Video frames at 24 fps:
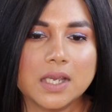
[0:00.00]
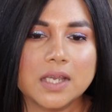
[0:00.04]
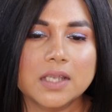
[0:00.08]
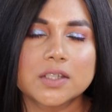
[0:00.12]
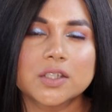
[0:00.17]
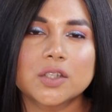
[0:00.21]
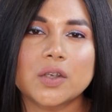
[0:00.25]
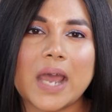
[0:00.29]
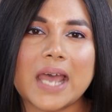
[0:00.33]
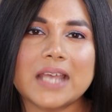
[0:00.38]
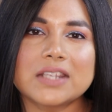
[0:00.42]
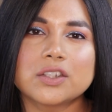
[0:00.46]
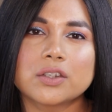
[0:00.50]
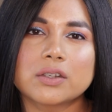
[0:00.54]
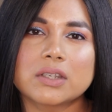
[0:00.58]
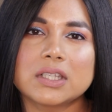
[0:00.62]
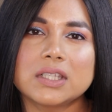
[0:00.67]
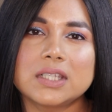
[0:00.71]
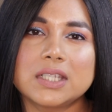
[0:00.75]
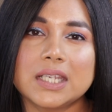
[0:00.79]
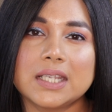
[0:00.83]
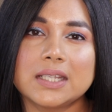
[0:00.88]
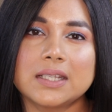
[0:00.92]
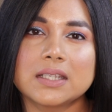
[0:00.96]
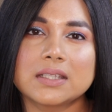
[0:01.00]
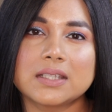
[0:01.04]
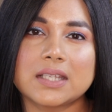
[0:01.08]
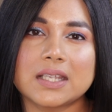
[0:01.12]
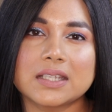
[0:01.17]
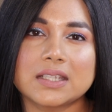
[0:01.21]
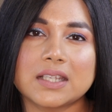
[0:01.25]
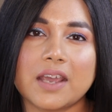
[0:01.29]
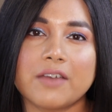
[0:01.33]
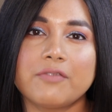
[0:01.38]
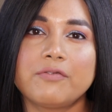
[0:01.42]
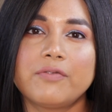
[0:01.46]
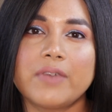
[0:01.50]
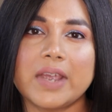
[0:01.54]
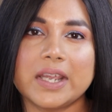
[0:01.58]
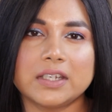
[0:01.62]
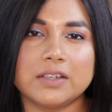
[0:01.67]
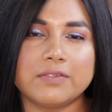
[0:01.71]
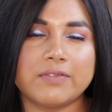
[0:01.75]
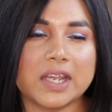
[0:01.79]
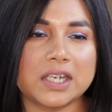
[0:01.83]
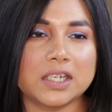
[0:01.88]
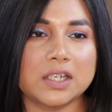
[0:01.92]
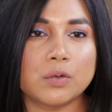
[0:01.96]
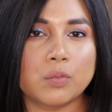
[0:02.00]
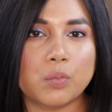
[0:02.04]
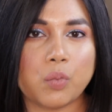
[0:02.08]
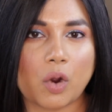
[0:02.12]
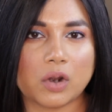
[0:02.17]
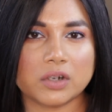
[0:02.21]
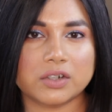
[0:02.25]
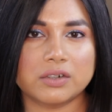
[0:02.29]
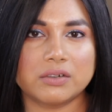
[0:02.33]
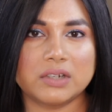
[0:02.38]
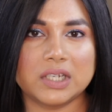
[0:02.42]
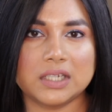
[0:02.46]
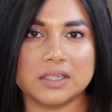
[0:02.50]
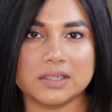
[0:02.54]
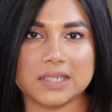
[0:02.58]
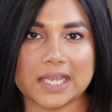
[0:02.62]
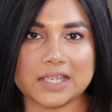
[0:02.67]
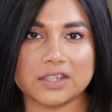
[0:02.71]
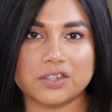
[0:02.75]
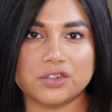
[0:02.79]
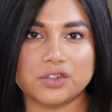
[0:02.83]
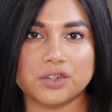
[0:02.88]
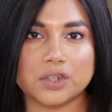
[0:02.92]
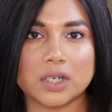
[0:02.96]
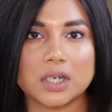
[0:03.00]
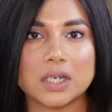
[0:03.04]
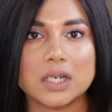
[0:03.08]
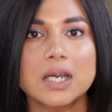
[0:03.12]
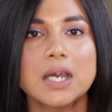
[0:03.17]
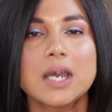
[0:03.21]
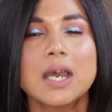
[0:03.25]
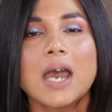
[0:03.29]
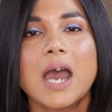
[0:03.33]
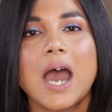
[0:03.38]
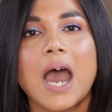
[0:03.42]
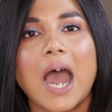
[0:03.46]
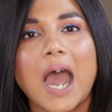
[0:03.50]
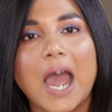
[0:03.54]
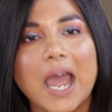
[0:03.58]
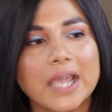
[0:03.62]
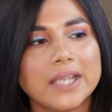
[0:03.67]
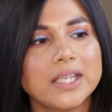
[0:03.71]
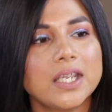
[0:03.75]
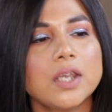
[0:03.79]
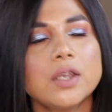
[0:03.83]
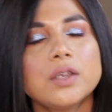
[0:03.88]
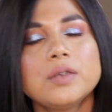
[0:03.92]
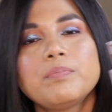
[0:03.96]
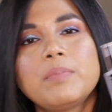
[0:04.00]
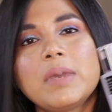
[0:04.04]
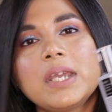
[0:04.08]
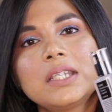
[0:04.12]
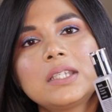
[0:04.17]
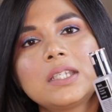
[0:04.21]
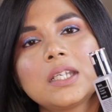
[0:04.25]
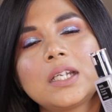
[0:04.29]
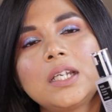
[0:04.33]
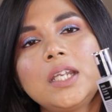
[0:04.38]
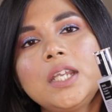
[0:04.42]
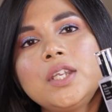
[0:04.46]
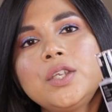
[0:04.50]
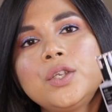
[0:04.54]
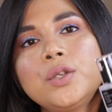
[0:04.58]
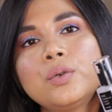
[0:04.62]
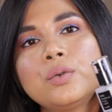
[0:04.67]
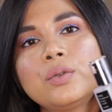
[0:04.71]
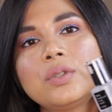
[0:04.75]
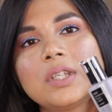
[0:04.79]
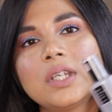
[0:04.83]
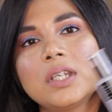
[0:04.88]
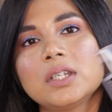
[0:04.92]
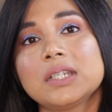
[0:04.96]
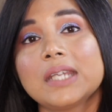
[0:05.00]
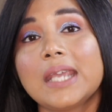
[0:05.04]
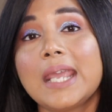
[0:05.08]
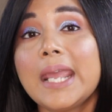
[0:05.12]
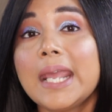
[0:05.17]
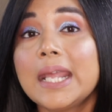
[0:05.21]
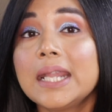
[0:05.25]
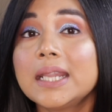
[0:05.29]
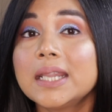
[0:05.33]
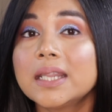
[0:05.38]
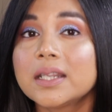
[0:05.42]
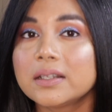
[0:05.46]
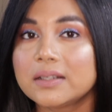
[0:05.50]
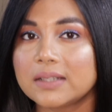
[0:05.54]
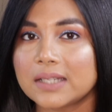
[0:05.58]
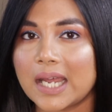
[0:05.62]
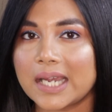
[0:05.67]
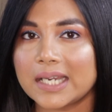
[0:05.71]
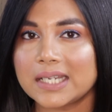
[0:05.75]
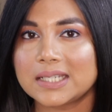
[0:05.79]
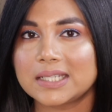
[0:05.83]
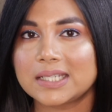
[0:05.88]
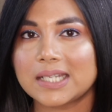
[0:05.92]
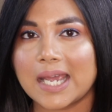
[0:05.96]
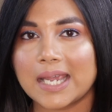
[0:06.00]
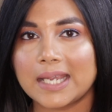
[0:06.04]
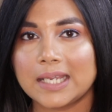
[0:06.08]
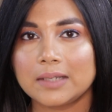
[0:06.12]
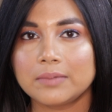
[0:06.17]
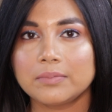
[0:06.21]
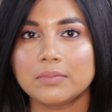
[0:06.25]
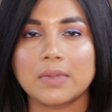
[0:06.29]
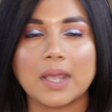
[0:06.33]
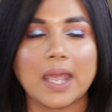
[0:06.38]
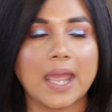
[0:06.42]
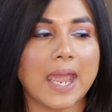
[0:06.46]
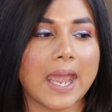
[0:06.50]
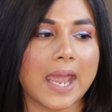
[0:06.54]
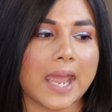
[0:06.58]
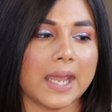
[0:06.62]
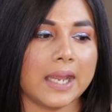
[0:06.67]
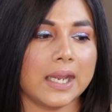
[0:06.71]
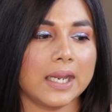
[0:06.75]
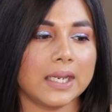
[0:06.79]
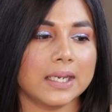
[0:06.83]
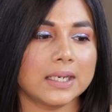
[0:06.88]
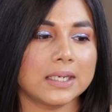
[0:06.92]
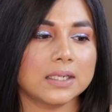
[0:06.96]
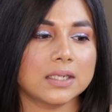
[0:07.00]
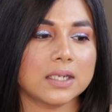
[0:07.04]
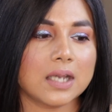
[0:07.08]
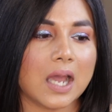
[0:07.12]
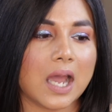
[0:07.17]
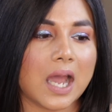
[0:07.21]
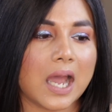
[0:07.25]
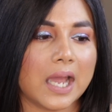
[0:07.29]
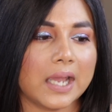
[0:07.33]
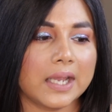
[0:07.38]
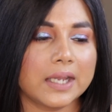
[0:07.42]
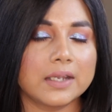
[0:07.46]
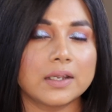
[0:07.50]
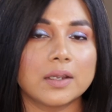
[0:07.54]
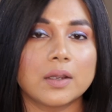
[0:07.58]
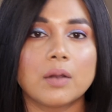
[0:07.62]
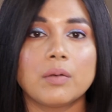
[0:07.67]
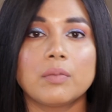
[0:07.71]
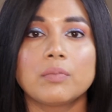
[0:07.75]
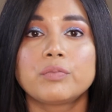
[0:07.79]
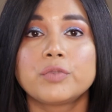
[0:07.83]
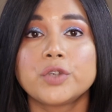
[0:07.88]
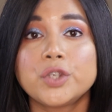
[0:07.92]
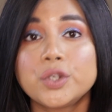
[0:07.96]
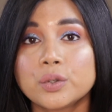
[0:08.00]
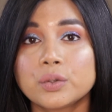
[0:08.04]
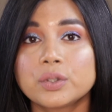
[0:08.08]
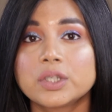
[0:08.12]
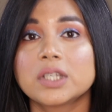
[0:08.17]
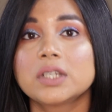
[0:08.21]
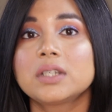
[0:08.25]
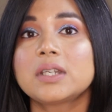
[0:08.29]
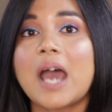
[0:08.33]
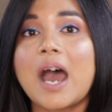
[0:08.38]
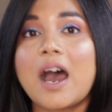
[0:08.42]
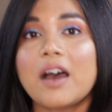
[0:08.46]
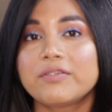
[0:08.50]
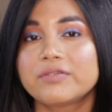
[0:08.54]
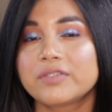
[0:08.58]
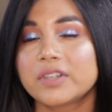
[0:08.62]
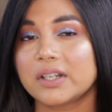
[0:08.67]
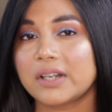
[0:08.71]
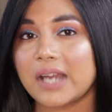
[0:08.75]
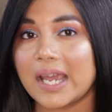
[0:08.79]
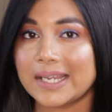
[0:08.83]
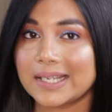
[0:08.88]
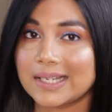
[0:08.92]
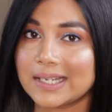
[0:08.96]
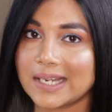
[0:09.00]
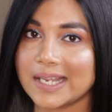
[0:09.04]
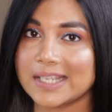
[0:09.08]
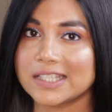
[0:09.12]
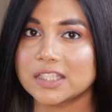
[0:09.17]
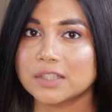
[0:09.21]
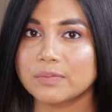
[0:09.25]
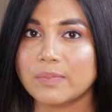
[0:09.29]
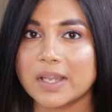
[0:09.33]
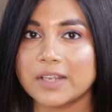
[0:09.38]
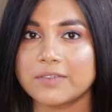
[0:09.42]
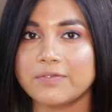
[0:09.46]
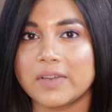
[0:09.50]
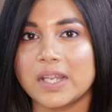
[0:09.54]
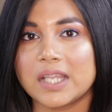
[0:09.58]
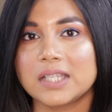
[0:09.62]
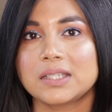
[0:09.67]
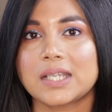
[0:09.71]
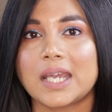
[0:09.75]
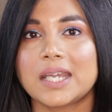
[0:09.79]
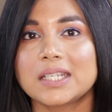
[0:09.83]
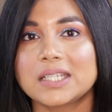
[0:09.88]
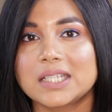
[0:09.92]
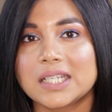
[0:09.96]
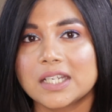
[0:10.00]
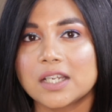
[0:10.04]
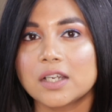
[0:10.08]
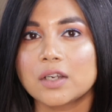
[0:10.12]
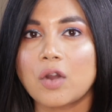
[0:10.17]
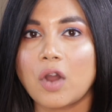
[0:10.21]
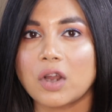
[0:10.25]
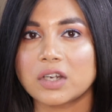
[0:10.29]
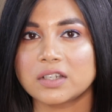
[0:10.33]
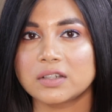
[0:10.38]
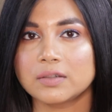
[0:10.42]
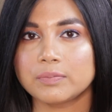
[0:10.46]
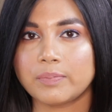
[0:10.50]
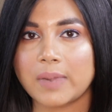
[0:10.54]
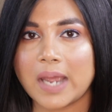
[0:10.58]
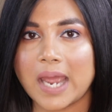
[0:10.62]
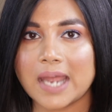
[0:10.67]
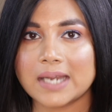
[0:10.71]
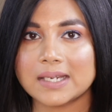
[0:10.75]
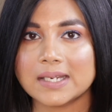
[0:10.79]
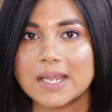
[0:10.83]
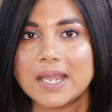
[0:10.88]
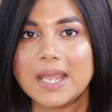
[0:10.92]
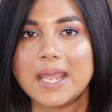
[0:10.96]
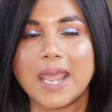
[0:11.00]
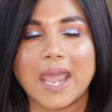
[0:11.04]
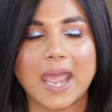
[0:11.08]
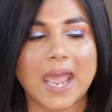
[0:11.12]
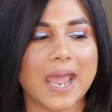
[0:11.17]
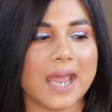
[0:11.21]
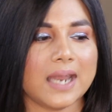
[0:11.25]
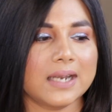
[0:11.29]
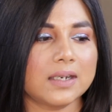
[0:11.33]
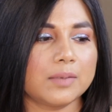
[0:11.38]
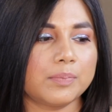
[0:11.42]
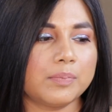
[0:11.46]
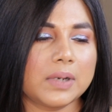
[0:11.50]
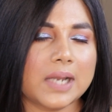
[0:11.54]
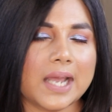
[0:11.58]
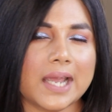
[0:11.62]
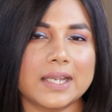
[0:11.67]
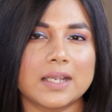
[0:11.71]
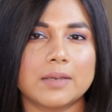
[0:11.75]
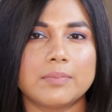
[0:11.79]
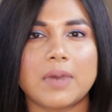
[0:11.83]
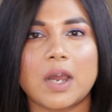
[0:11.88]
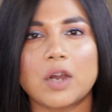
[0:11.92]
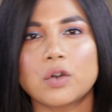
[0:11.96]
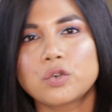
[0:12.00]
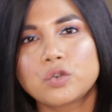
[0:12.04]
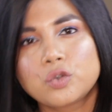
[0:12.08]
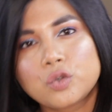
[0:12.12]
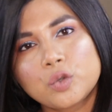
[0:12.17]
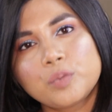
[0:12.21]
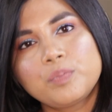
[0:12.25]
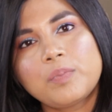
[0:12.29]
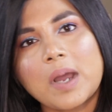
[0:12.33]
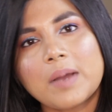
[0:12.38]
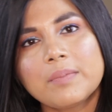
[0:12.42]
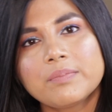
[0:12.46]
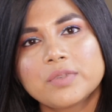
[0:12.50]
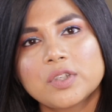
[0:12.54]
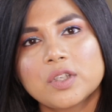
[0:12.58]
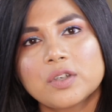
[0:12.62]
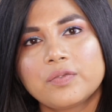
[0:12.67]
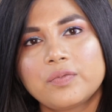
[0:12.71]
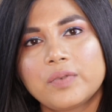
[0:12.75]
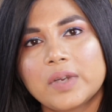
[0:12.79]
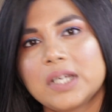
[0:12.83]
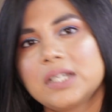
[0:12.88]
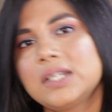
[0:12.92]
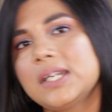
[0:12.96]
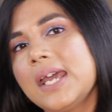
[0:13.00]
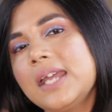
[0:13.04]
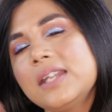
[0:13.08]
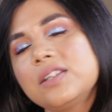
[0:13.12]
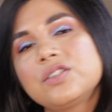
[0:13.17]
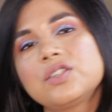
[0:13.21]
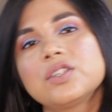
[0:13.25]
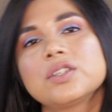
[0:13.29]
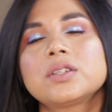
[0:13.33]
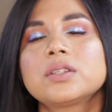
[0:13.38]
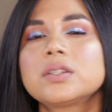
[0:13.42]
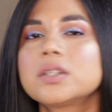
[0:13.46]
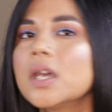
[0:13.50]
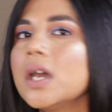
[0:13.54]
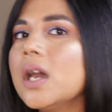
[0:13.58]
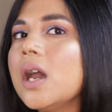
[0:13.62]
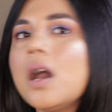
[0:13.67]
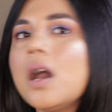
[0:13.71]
So as you can see, this has a very, very watery texture. I basically use it in the nighttime, and I use it after I cleanse my face. I take a cotton pad and apply about 2 pumps of it and just